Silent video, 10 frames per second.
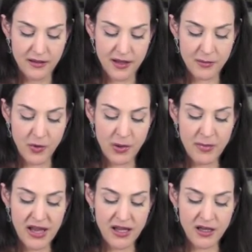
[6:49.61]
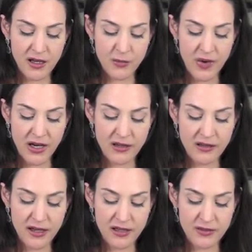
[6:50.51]
that remain
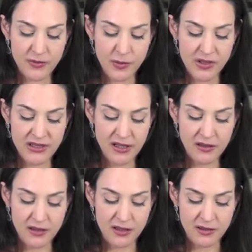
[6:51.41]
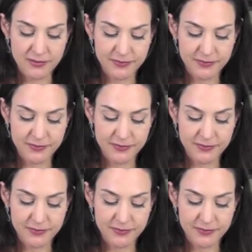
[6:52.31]
unrecognized for what they are?